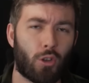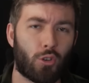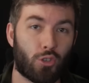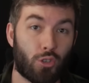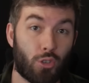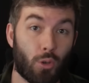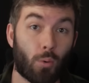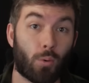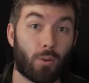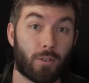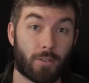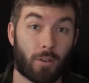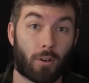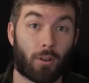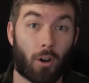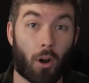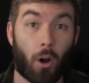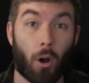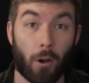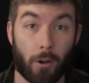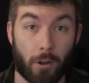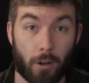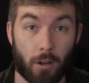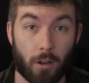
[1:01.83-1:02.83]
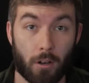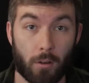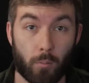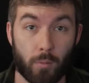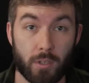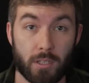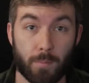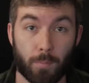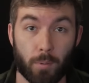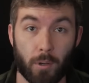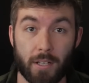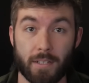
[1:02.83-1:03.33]
yours are harder,
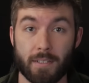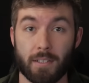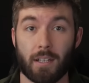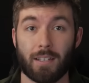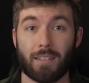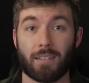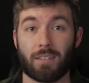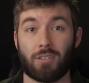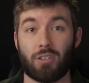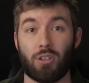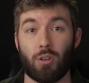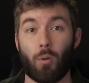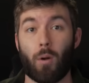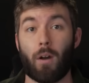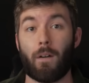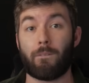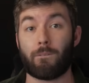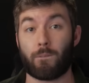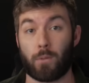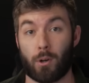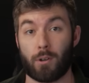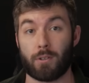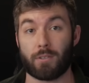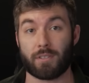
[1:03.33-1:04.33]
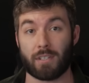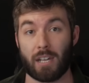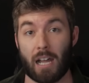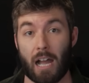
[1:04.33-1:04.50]
which brings us to our first